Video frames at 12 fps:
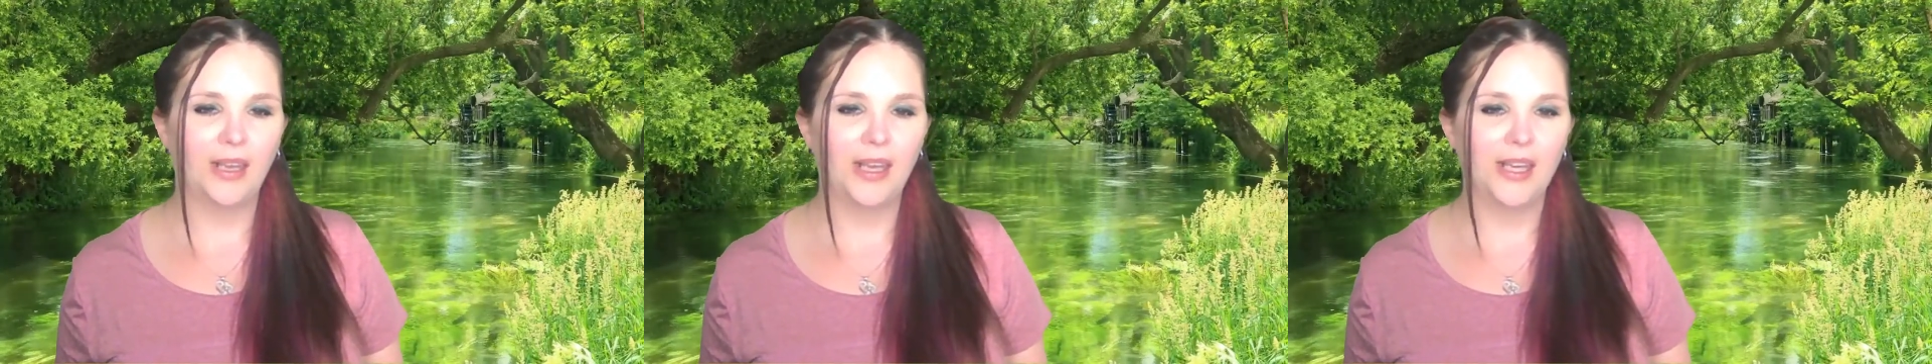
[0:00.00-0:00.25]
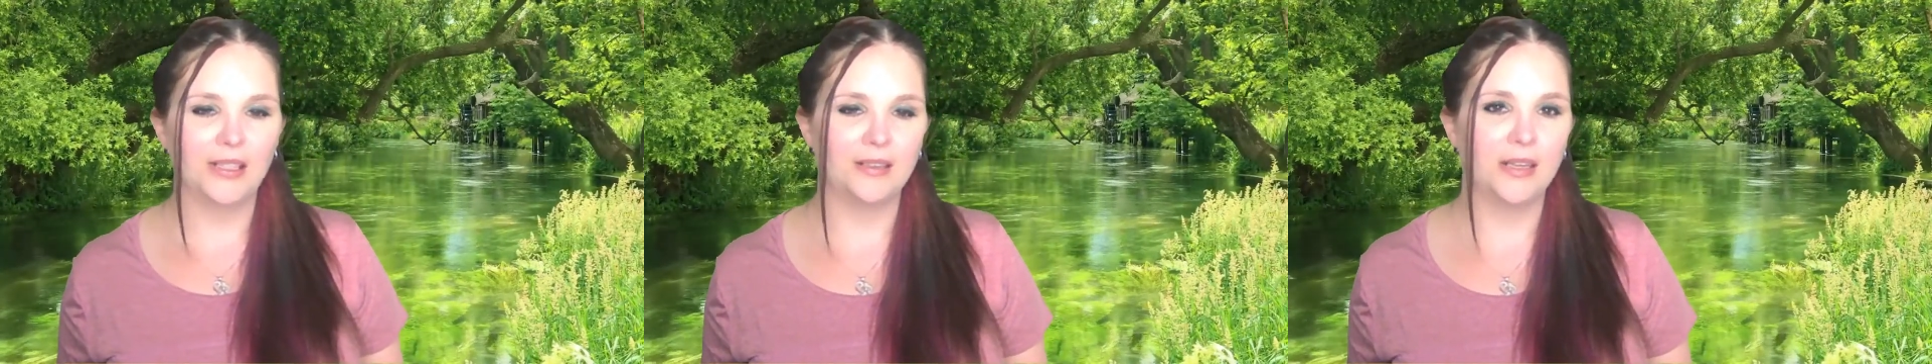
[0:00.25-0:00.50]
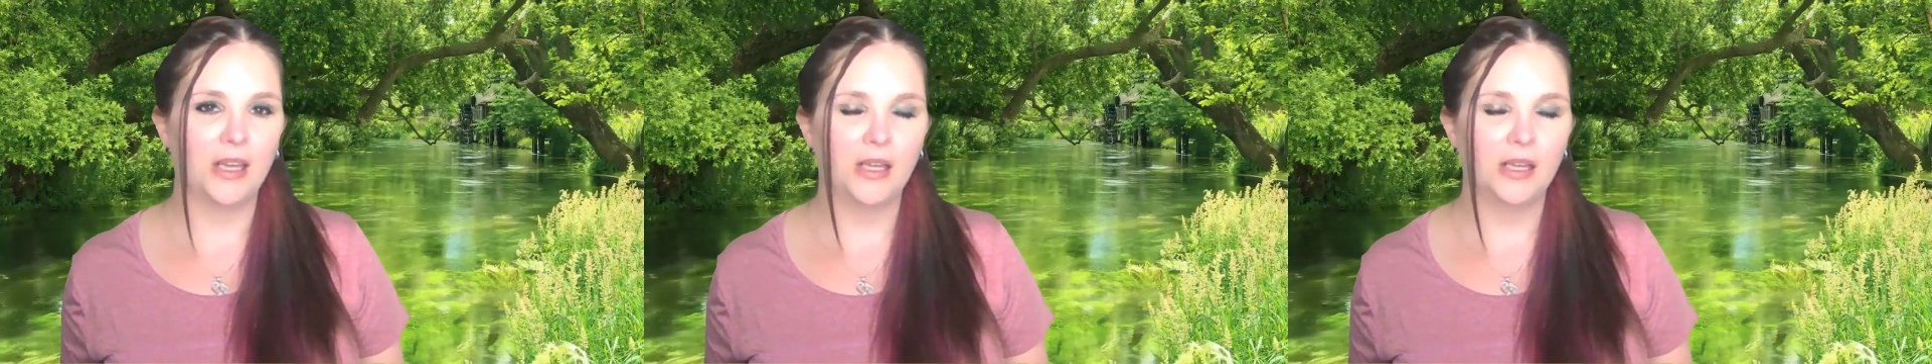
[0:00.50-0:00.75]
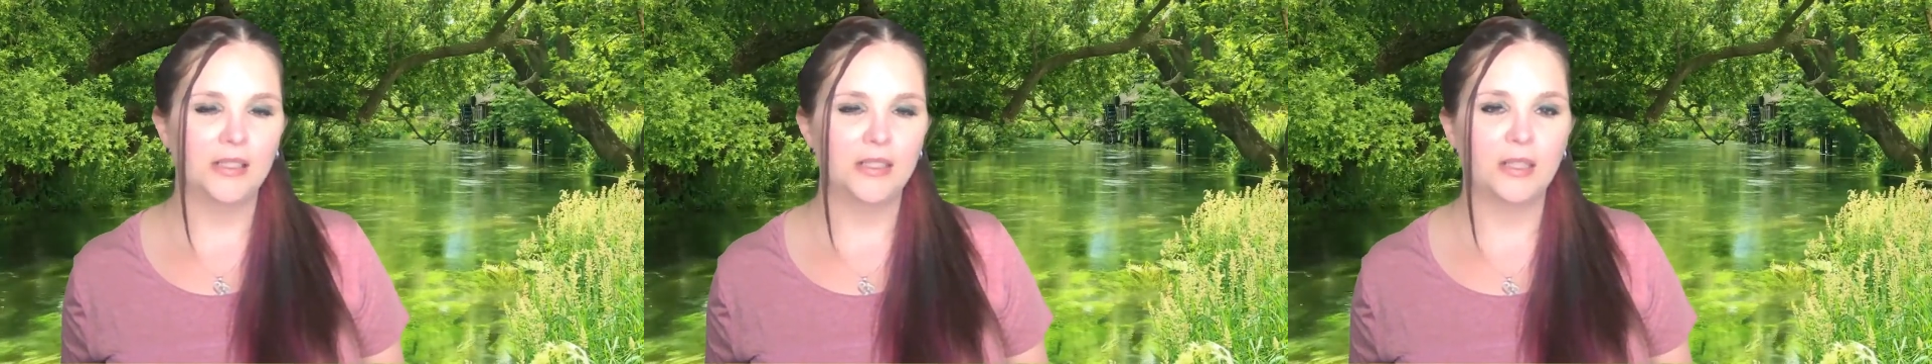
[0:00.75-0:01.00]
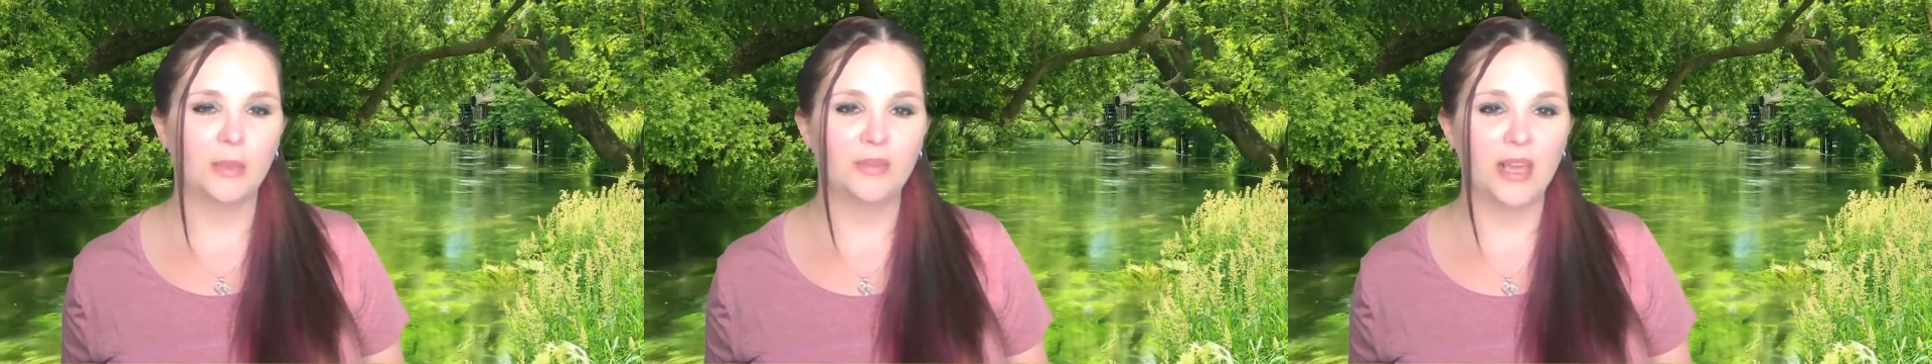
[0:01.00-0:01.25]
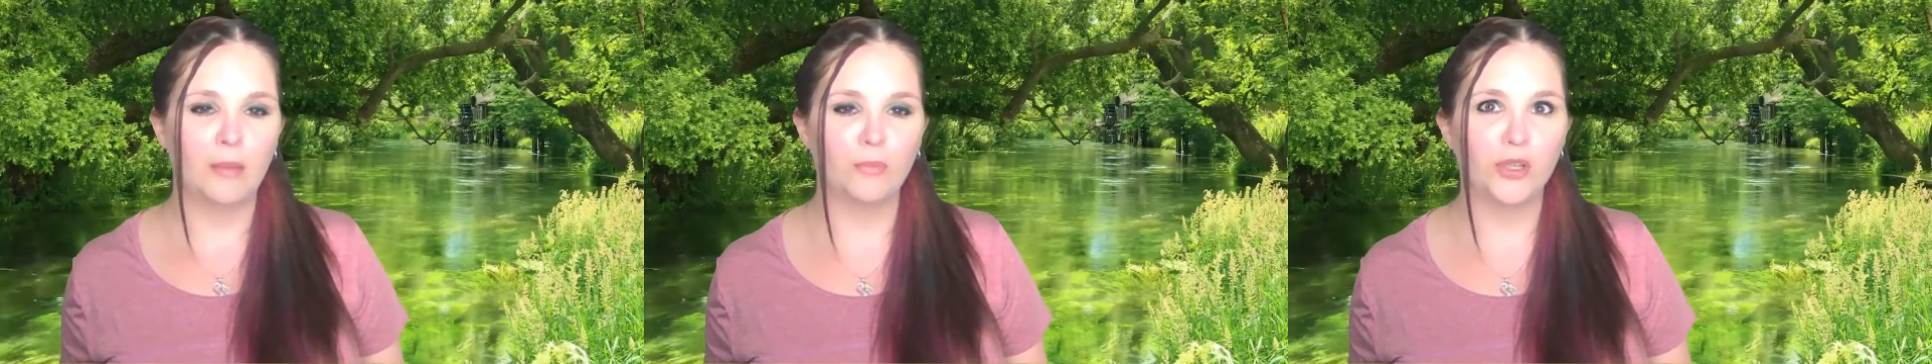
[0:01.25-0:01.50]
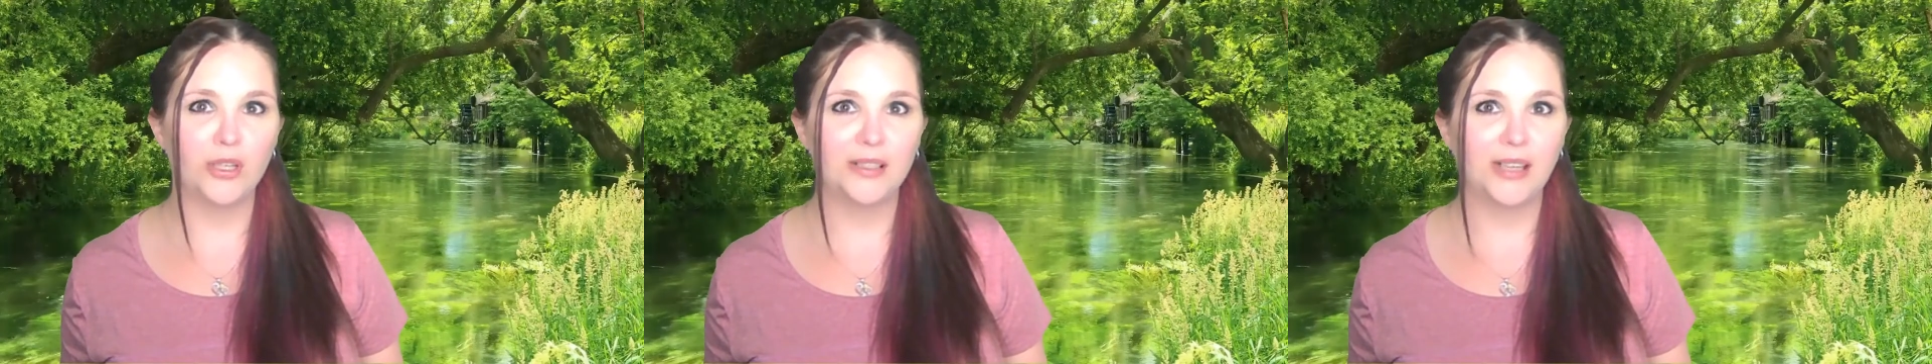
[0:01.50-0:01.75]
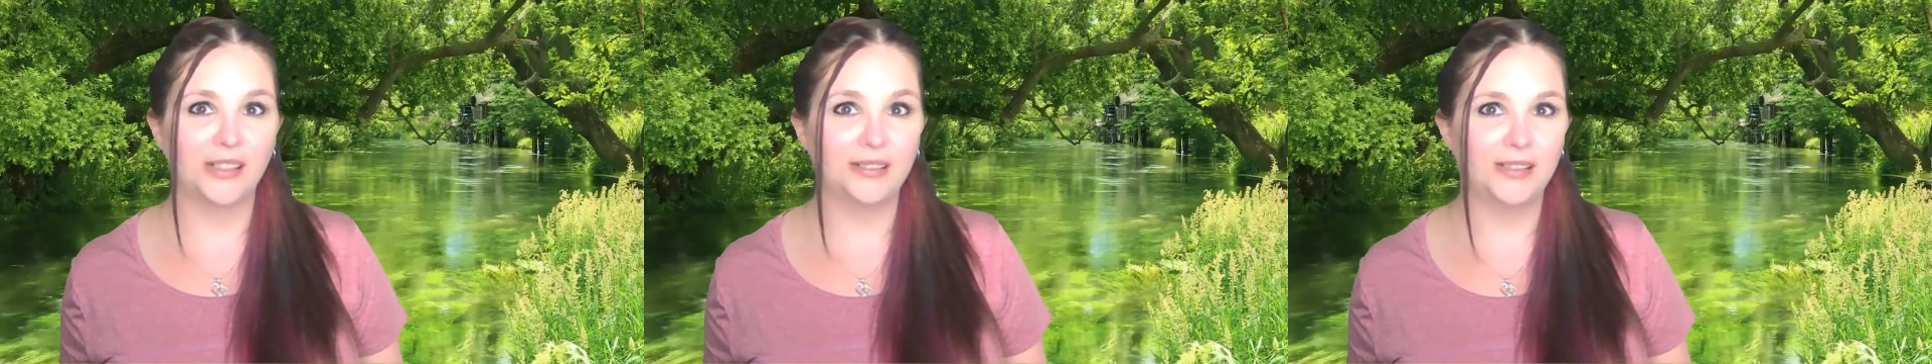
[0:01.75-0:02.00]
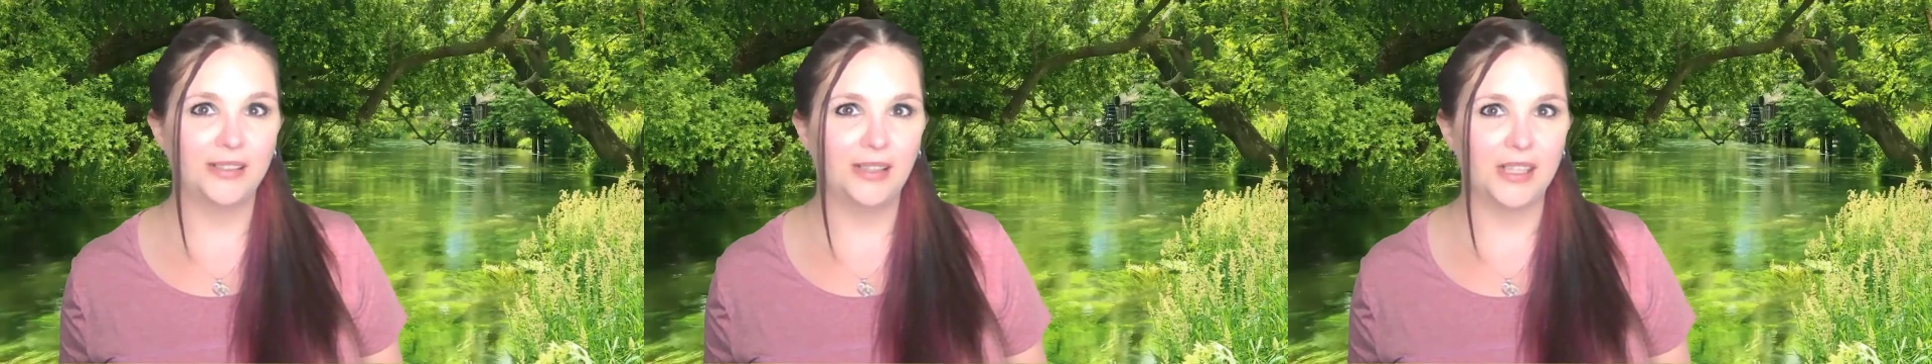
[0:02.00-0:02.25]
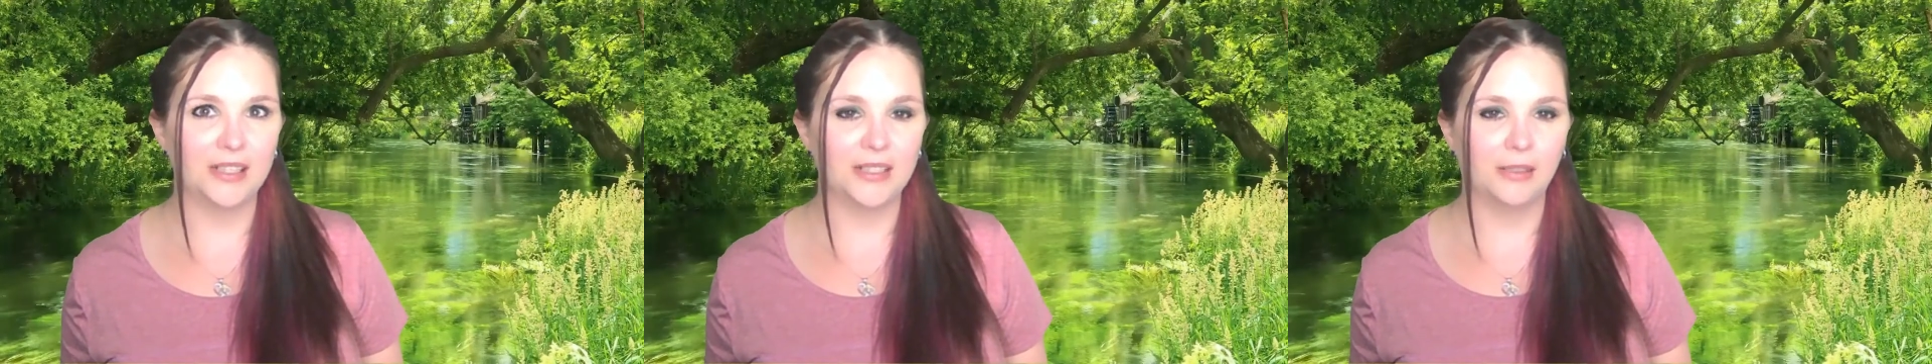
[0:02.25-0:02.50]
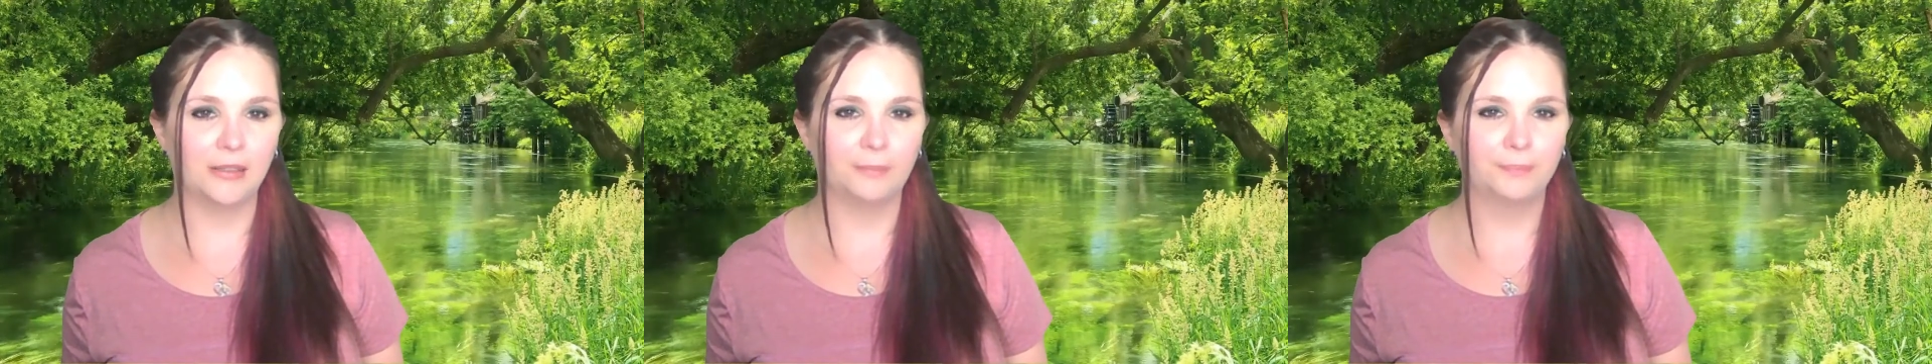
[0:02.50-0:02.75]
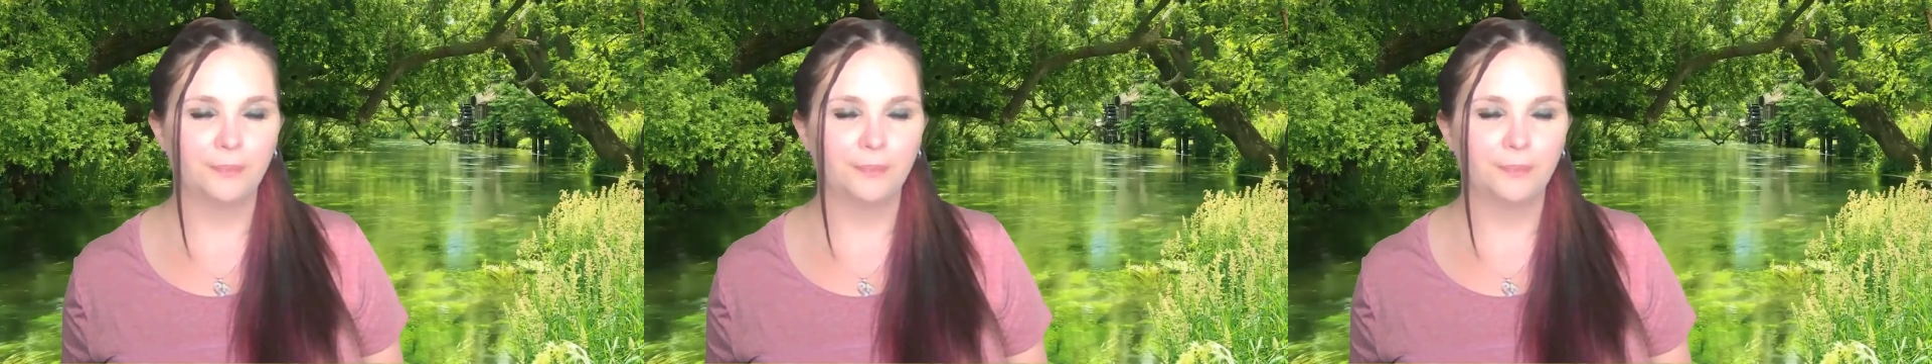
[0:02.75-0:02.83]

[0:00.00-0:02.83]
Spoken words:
in September 1918,